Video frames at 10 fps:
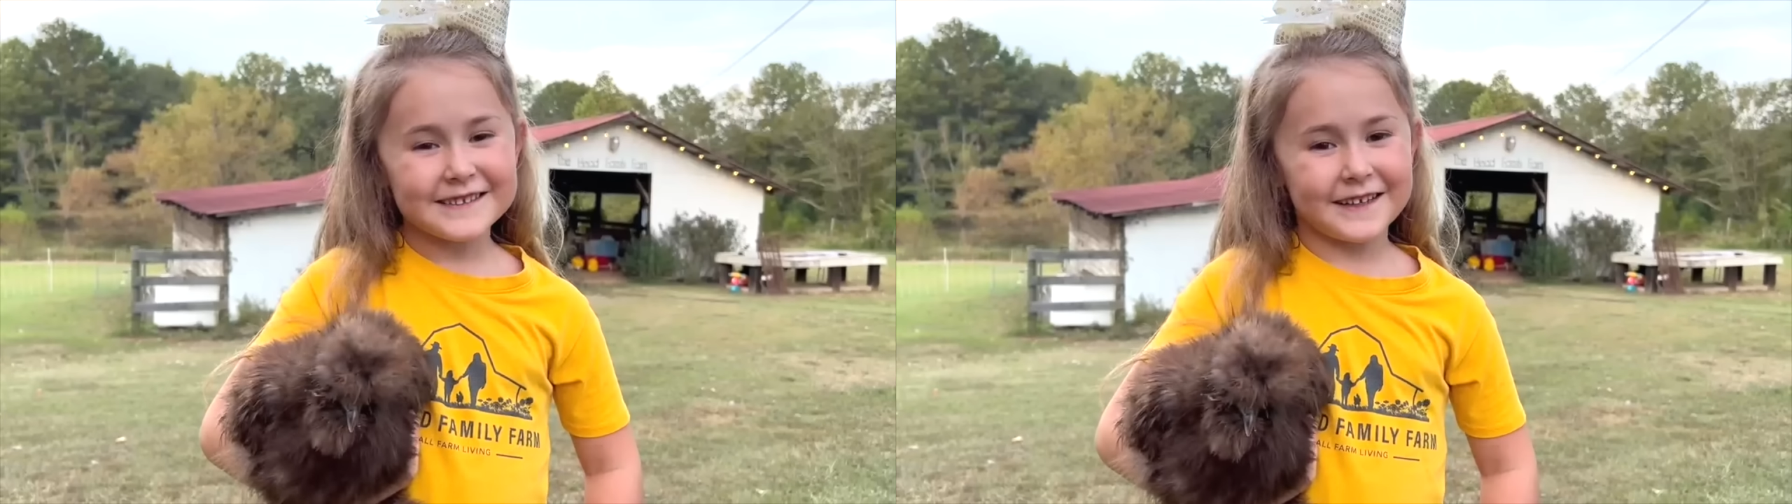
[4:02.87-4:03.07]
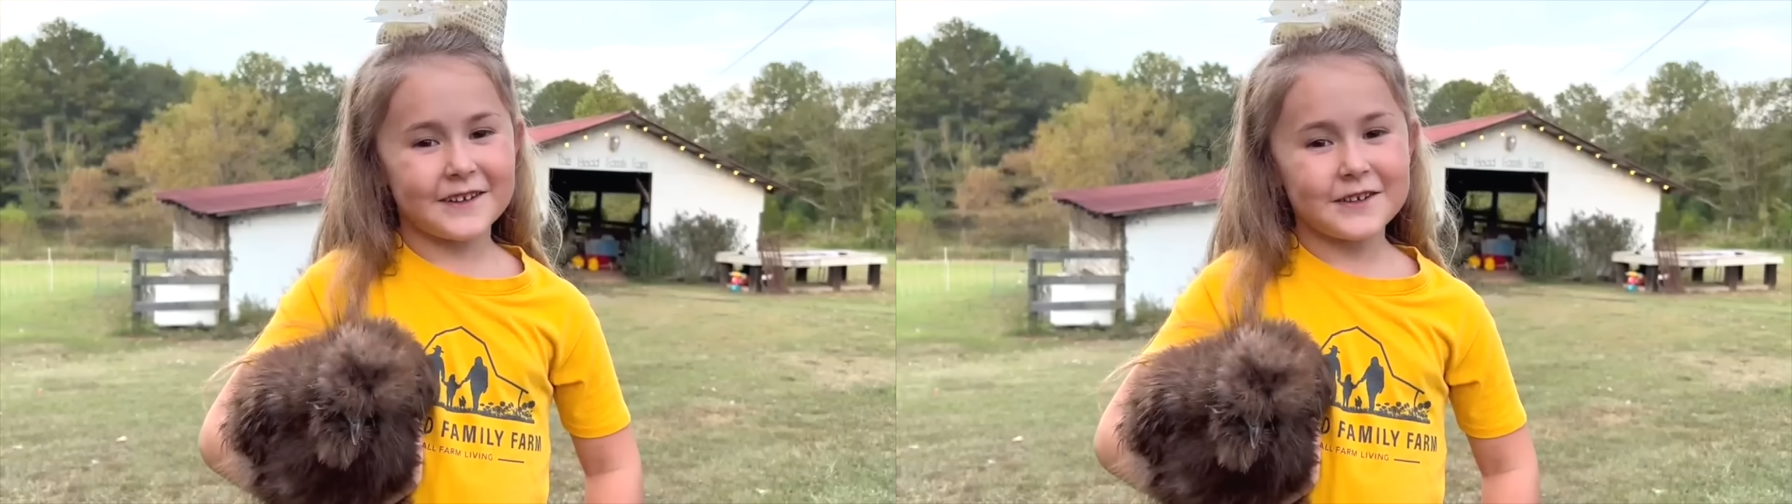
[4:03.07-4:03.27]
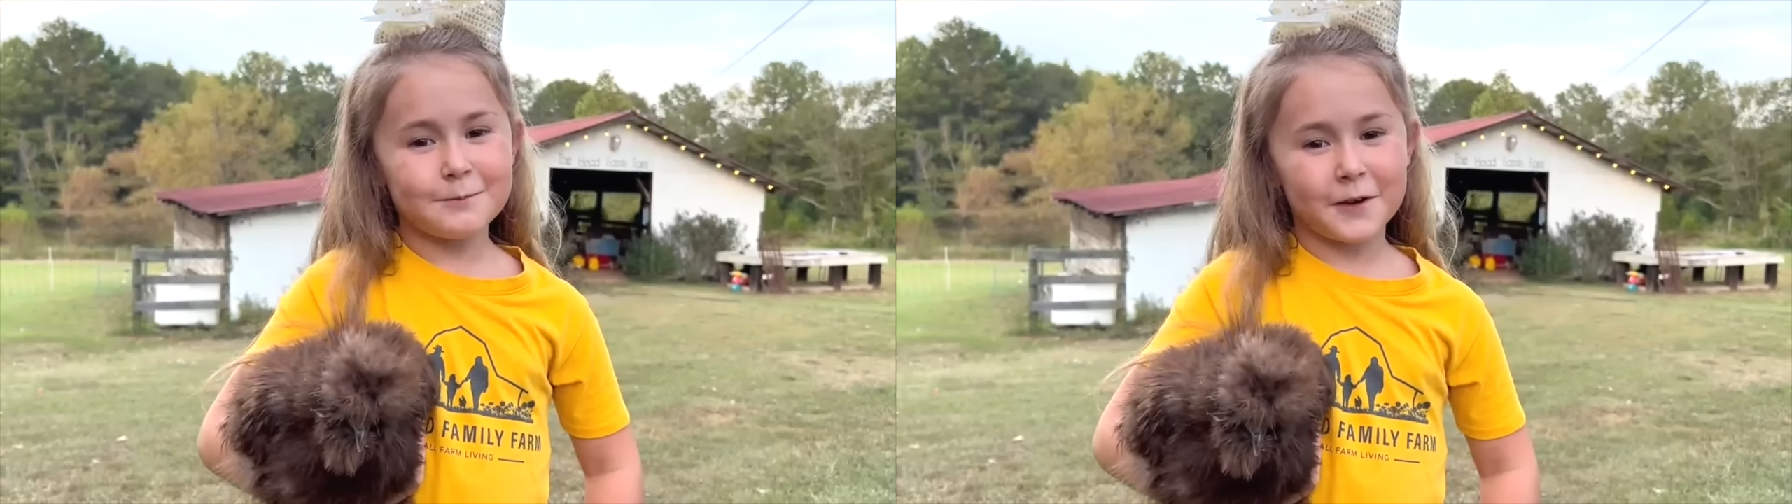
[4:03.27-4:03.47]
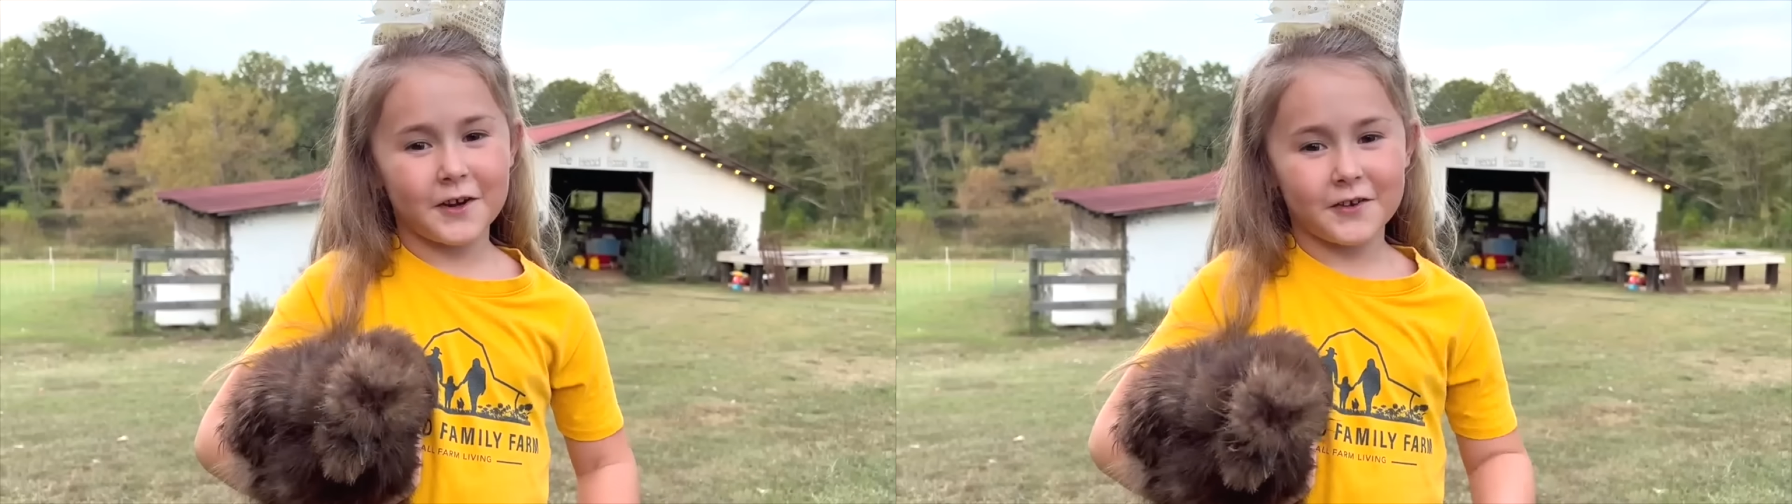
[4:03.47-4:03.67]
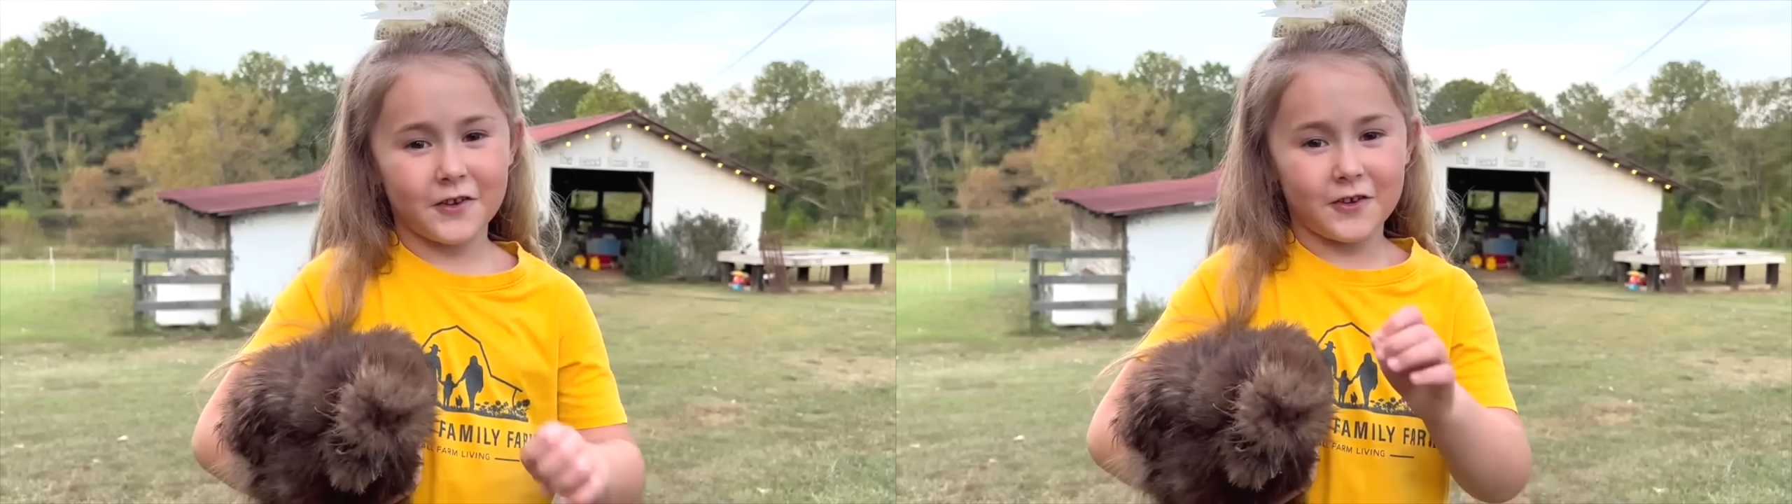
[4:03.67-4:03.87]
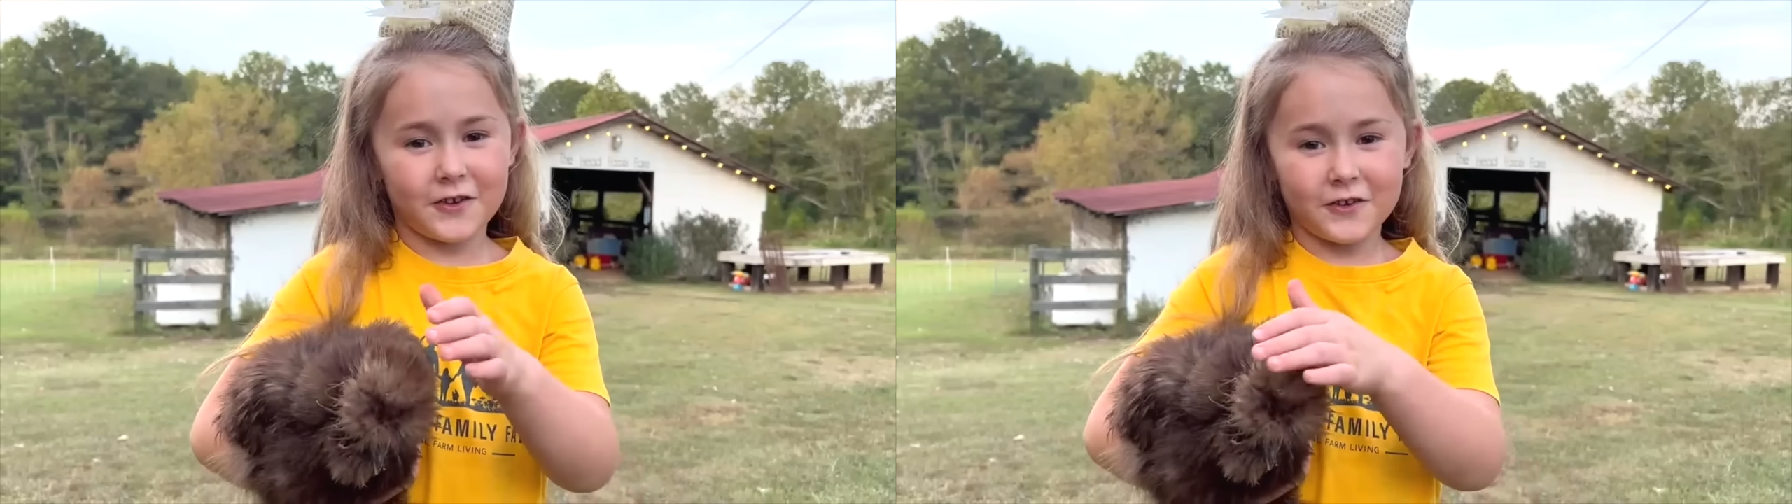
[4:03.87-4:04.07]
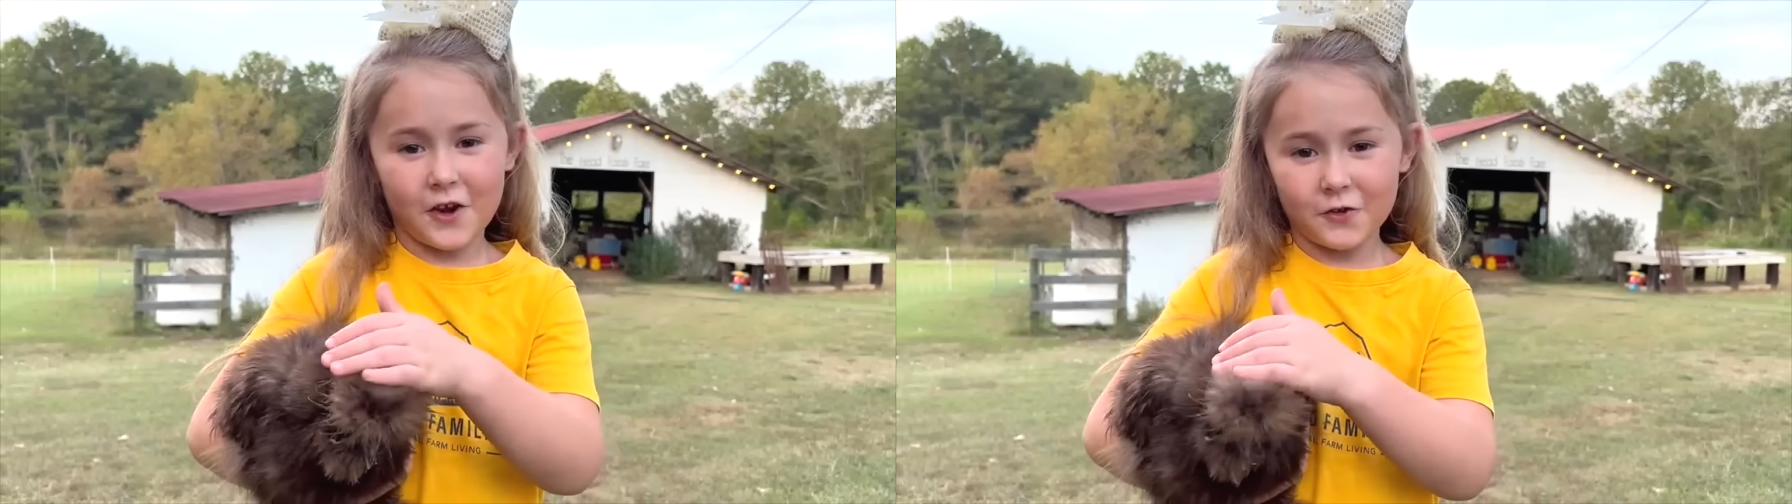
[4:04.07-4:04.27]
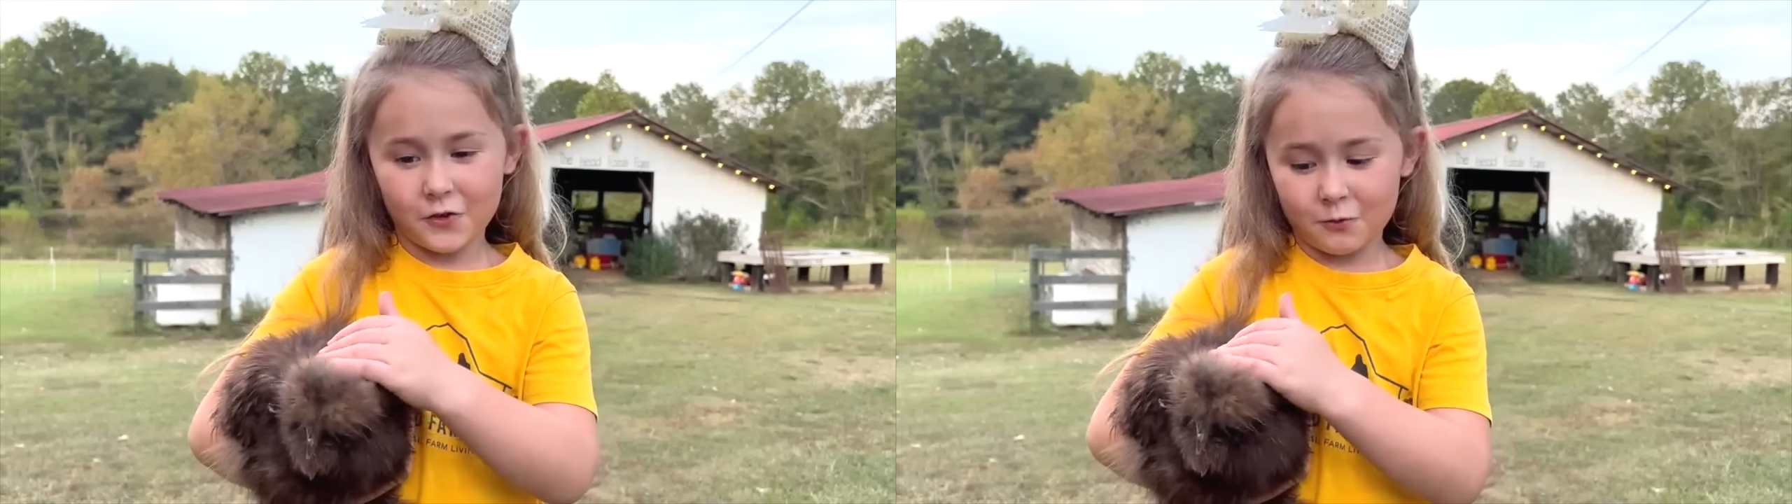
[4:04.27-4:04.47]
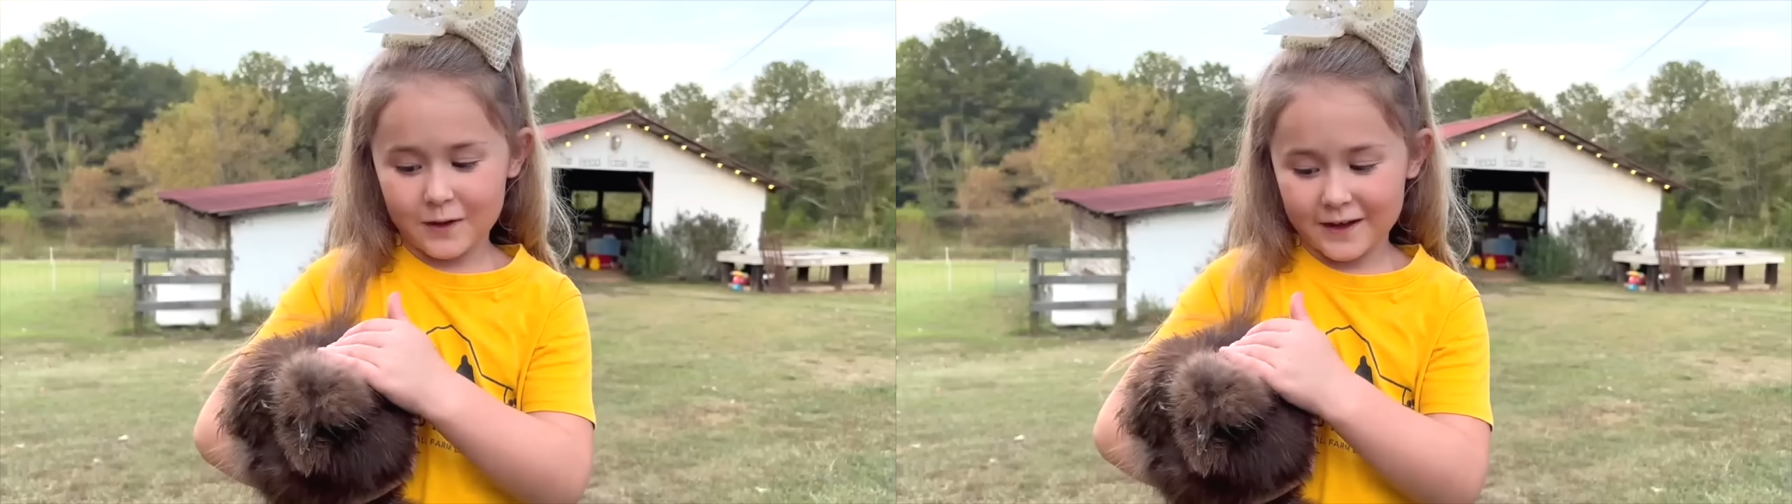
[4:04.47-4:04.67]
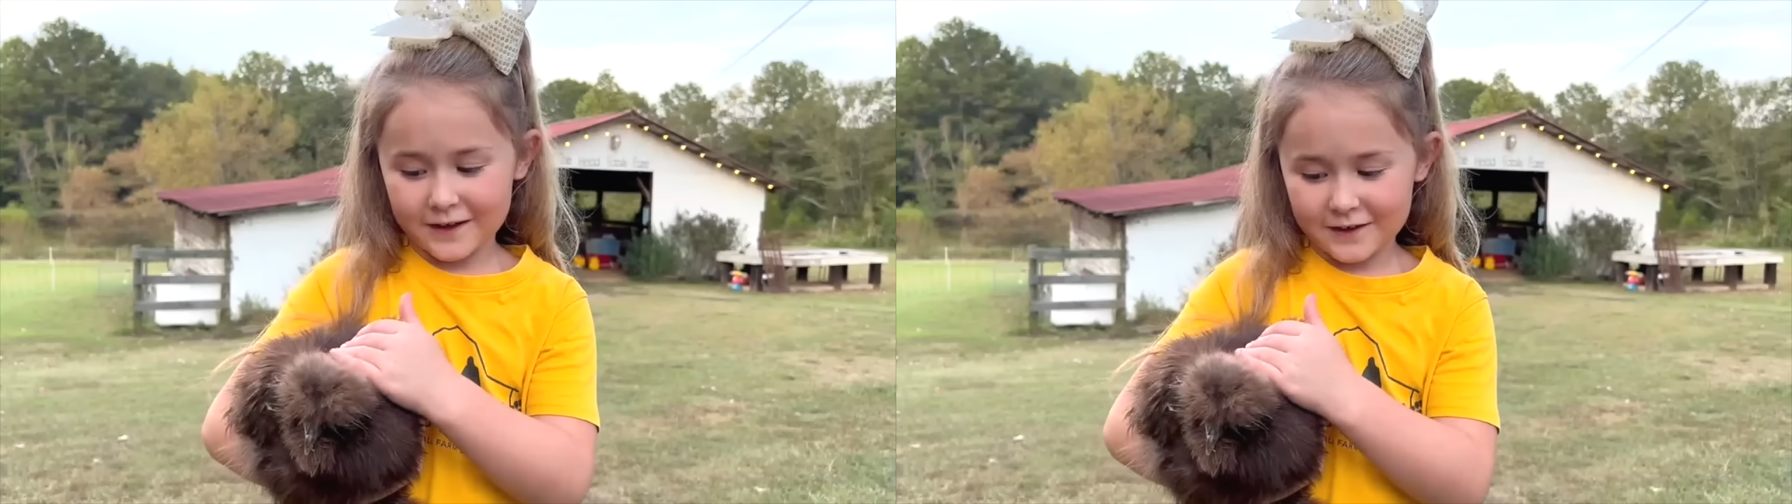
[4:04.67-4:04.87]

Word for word: chickens because they're so sweet.